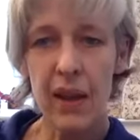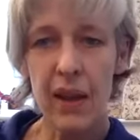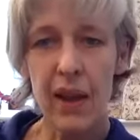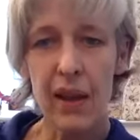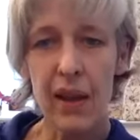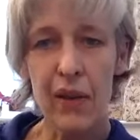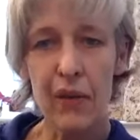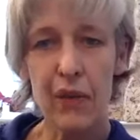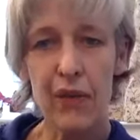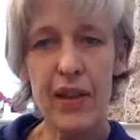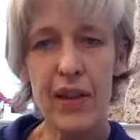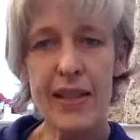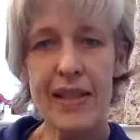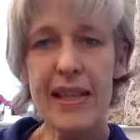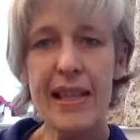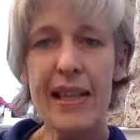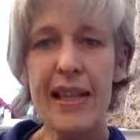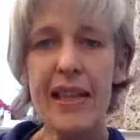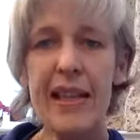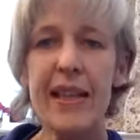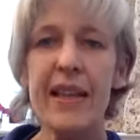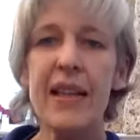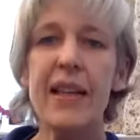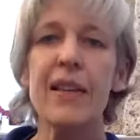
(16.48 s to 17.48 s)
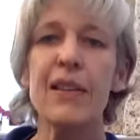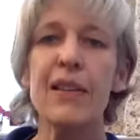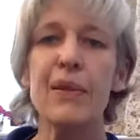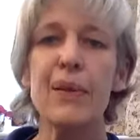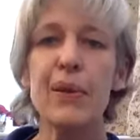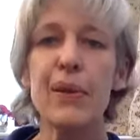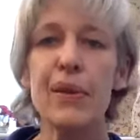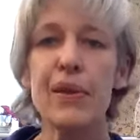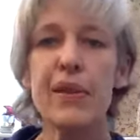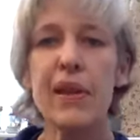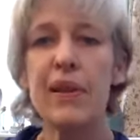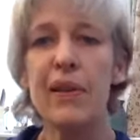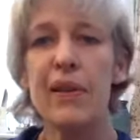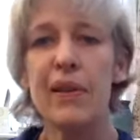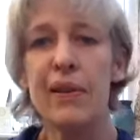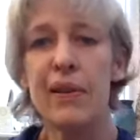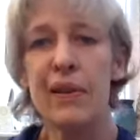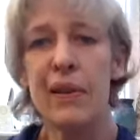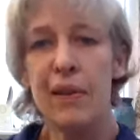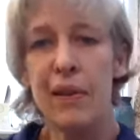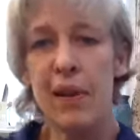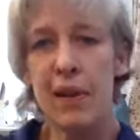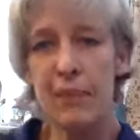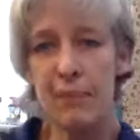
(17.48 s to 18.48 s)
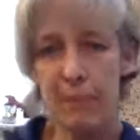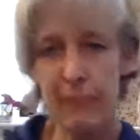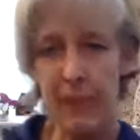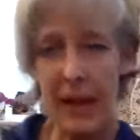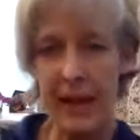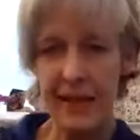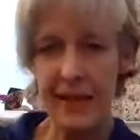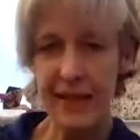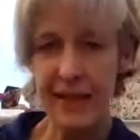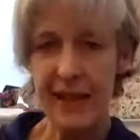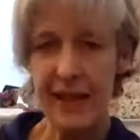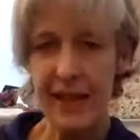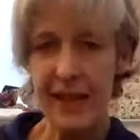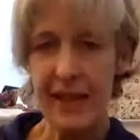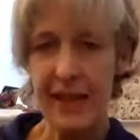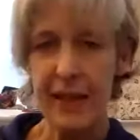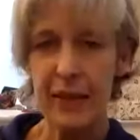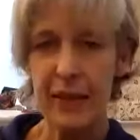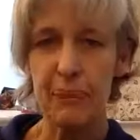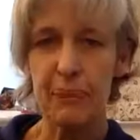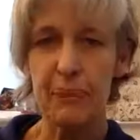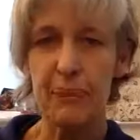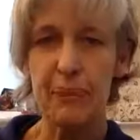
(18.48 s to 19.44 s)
uh, physically and also mentally.